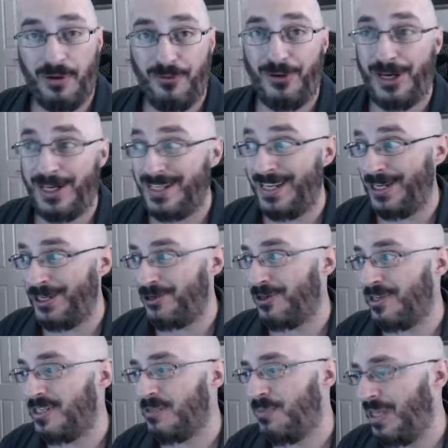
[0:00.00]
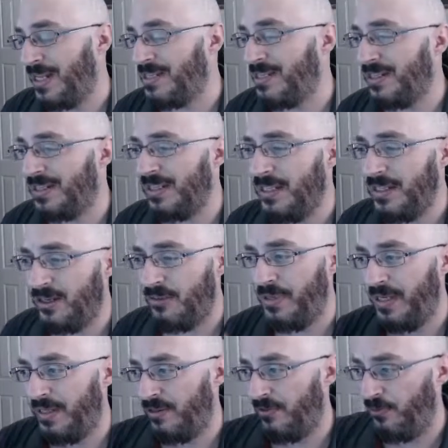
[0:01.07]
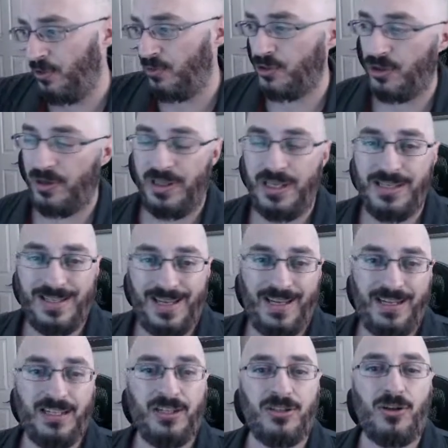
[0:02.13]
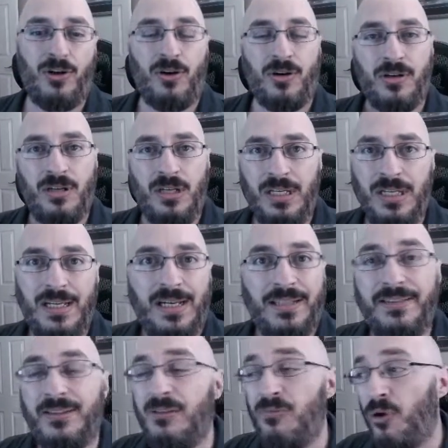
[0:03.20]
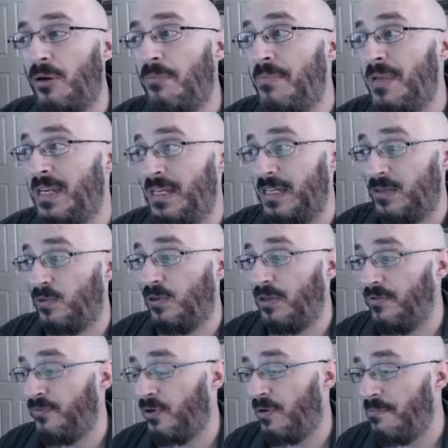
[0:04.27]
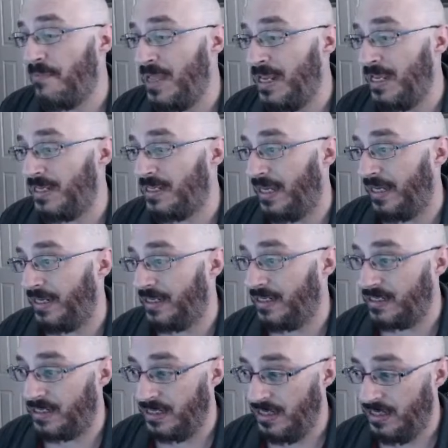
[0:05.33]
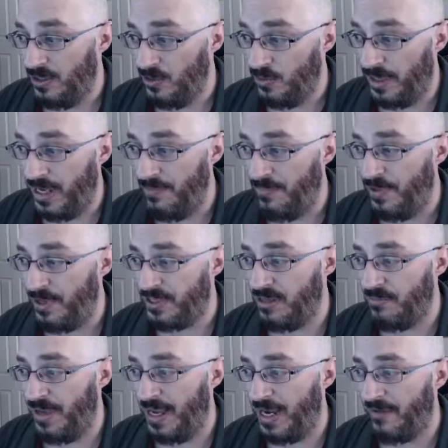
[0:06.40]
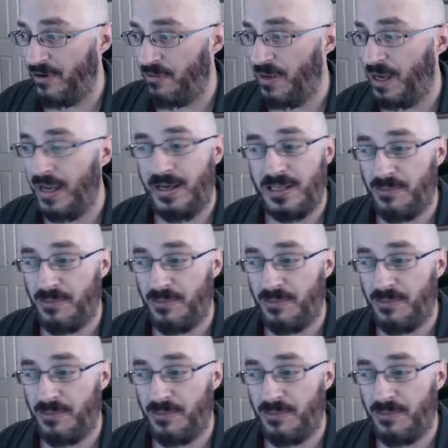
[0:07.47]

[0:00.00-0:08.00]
very dangerous, but that's a little bit in the future, and these tactics are a little more immediate. We're looking for immediate tactics. We'll keep this in the back of our mind as a